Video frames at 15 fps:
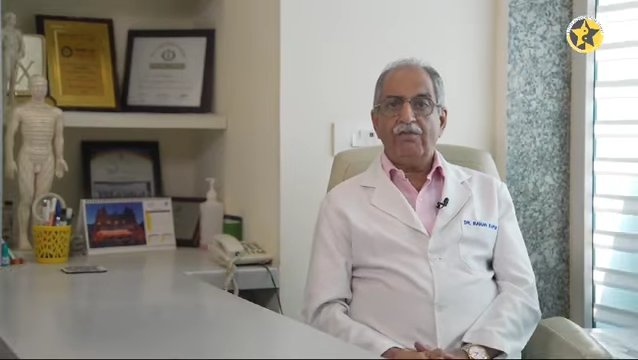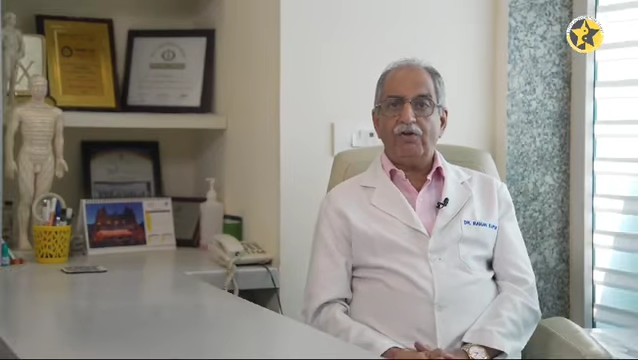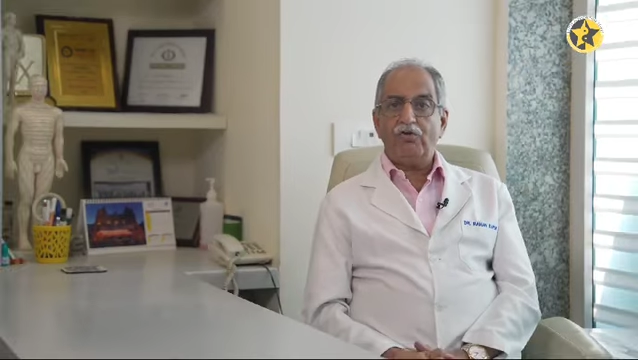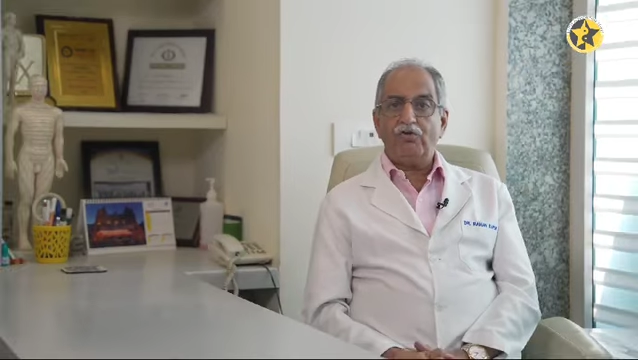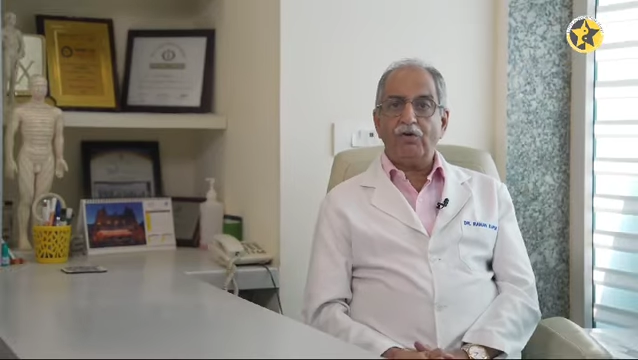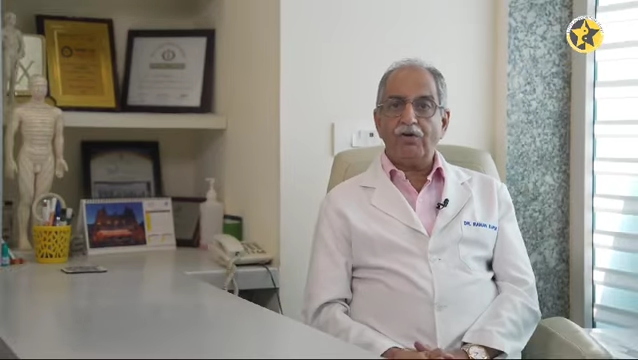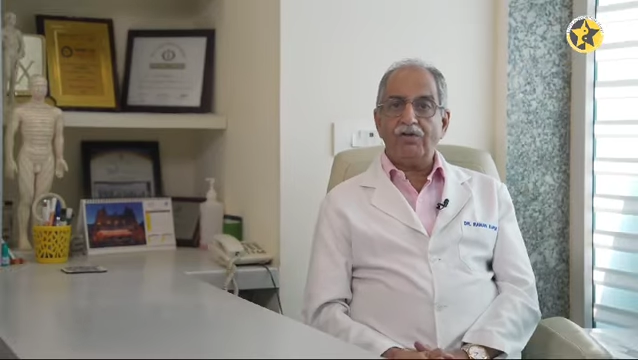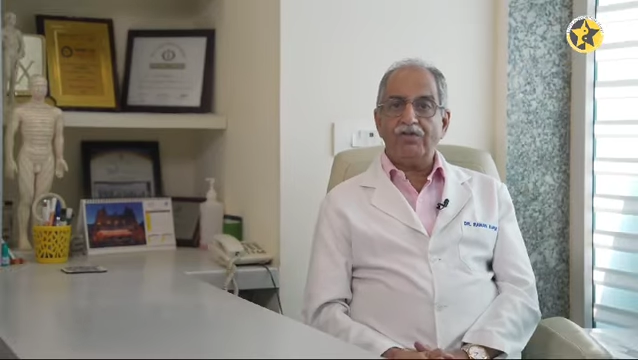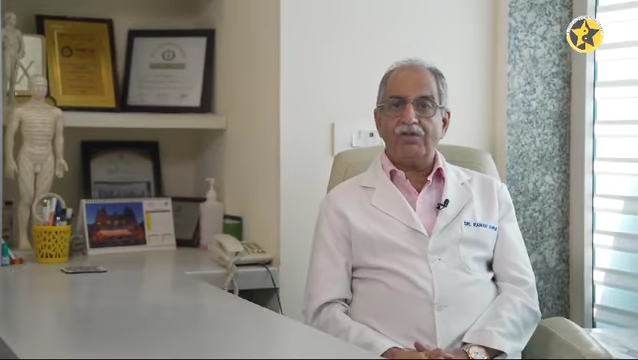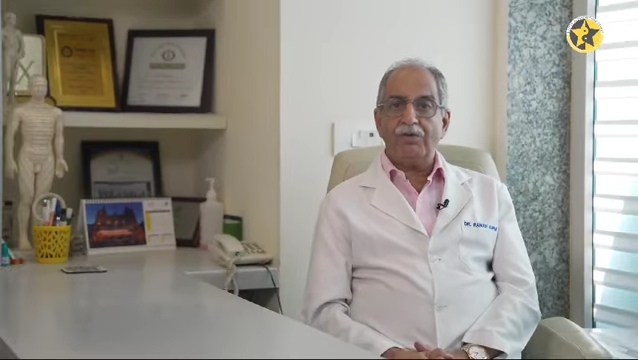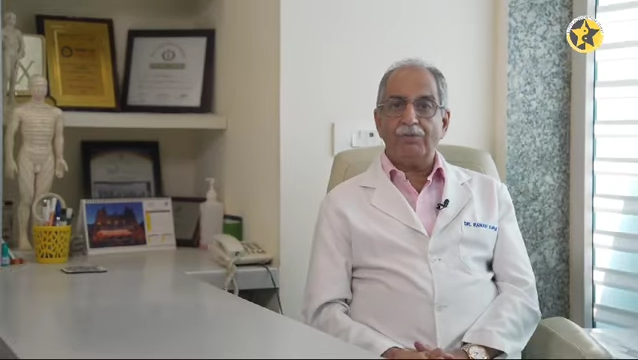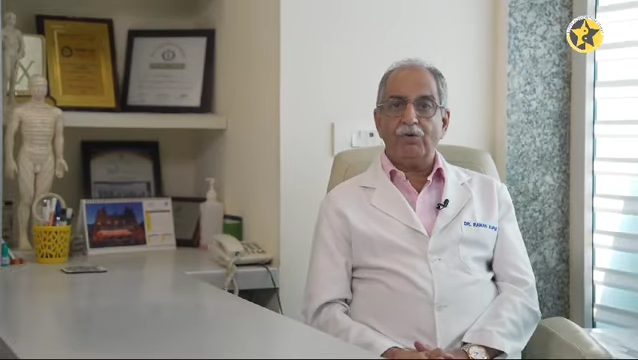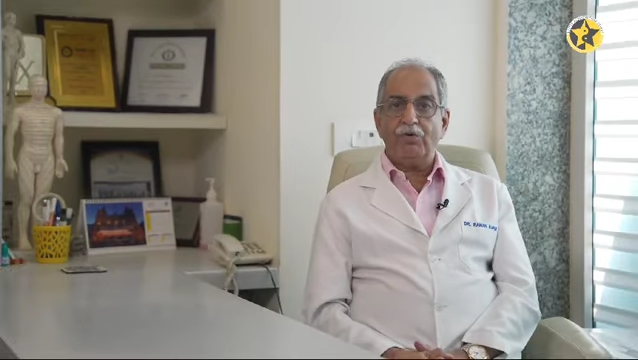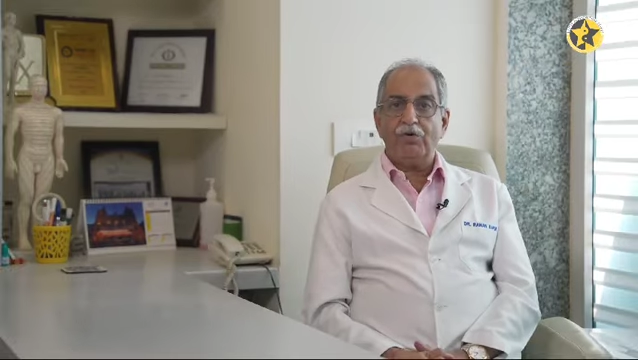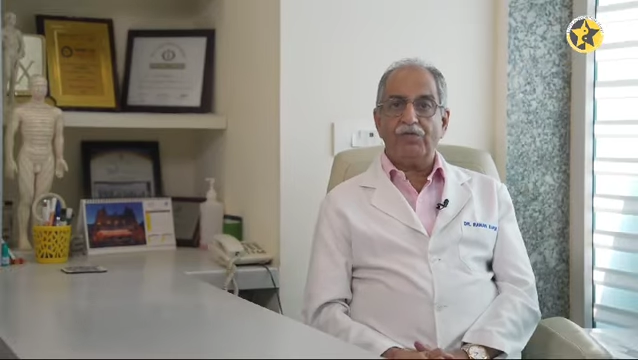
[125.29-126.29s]
We sought the
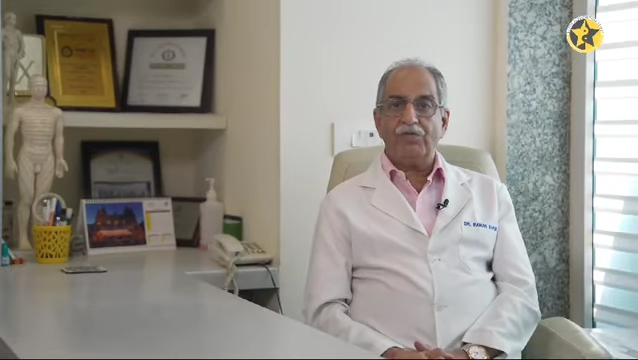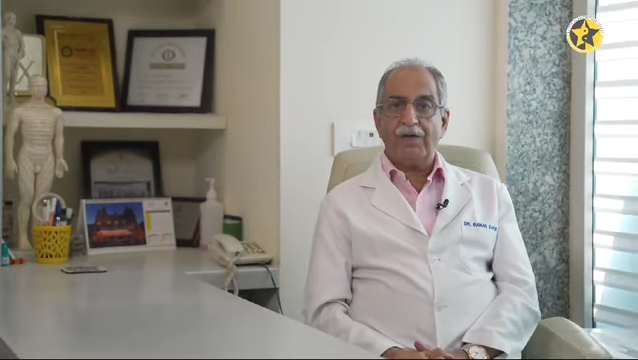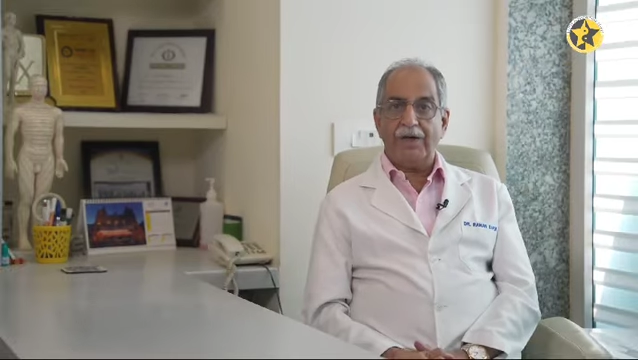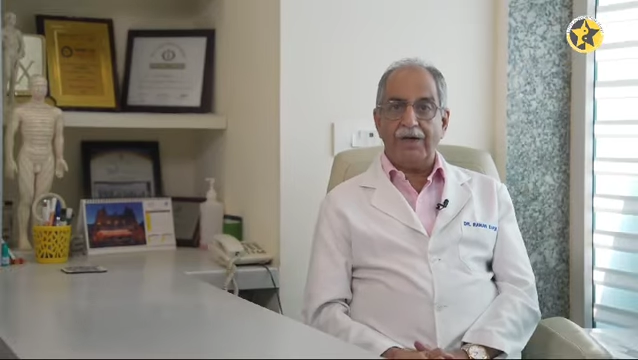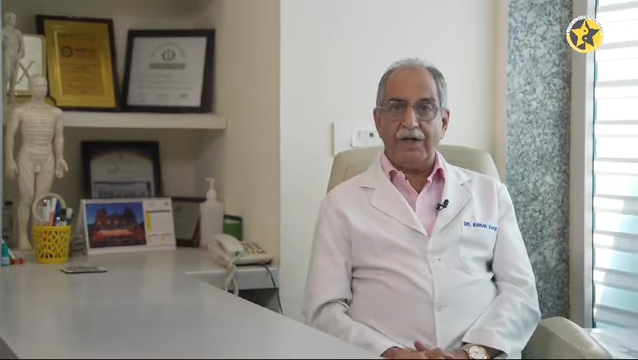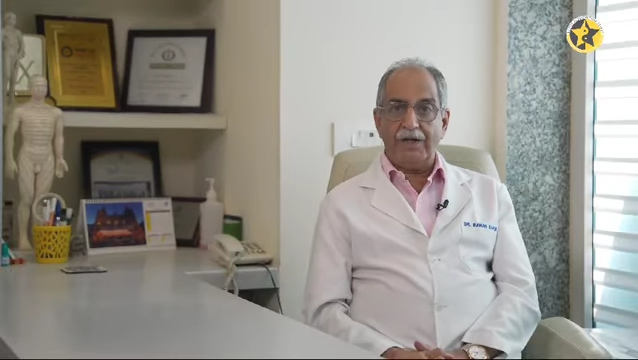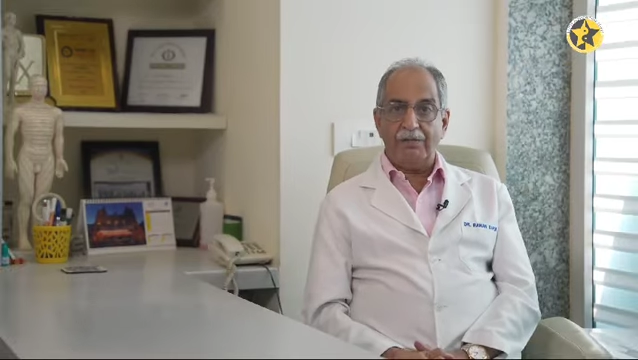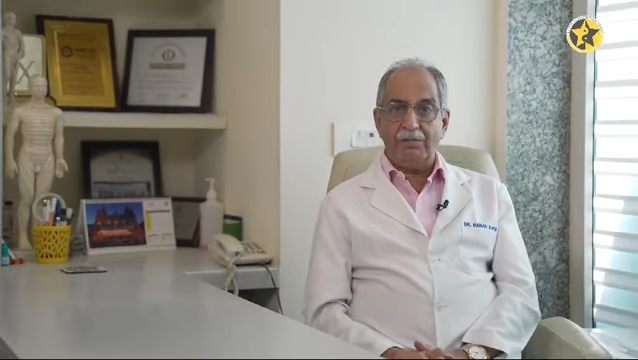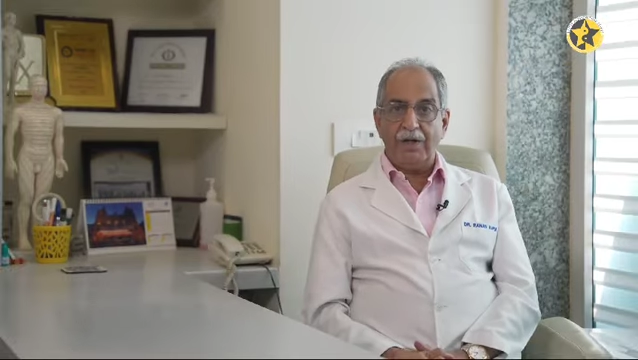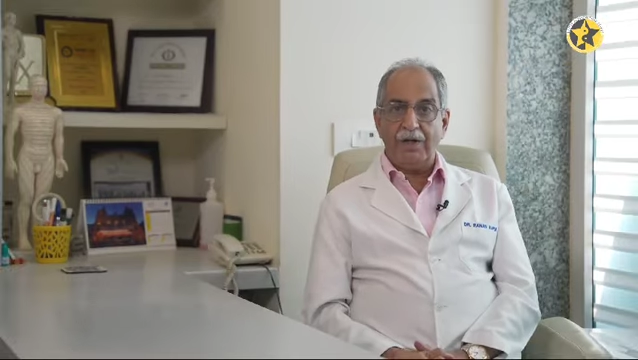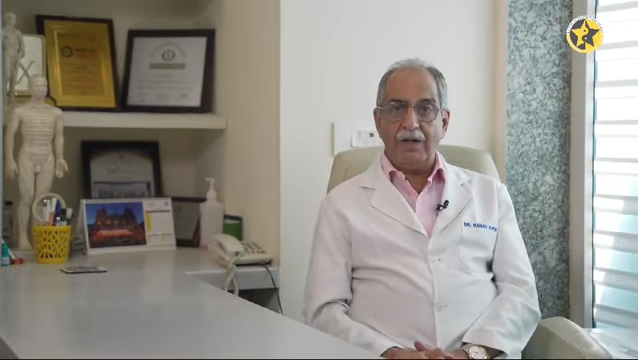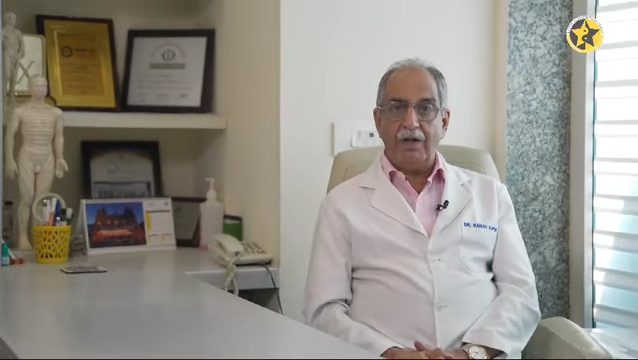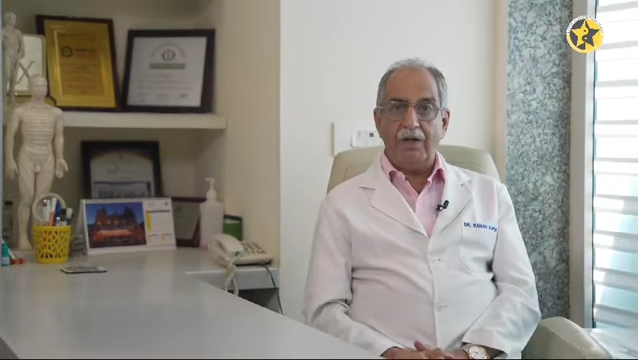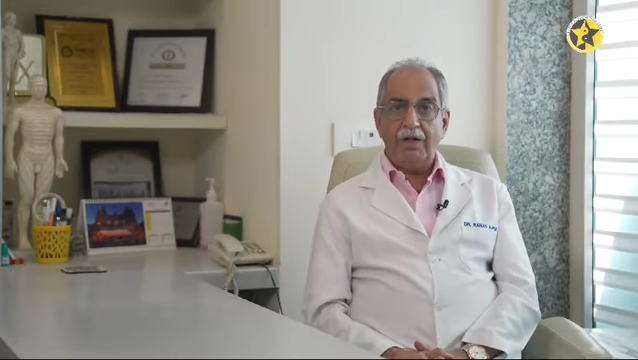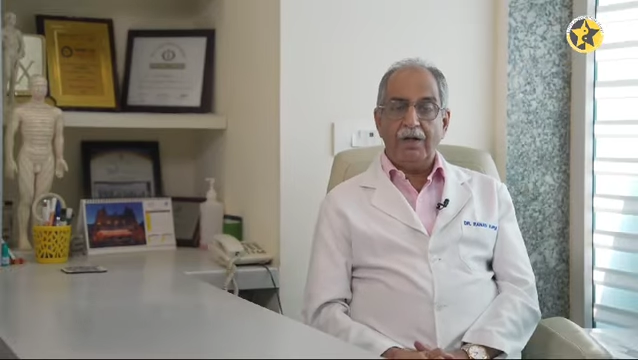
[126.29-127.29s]
support of
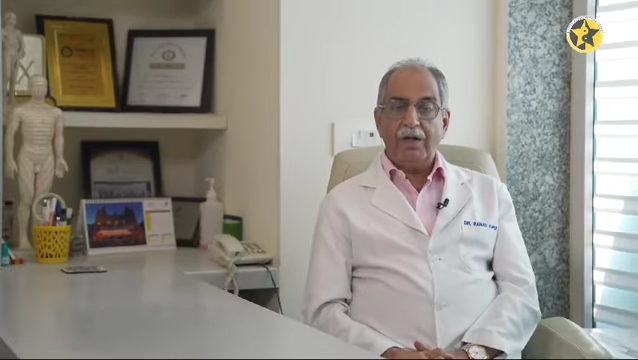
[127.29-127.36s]
academia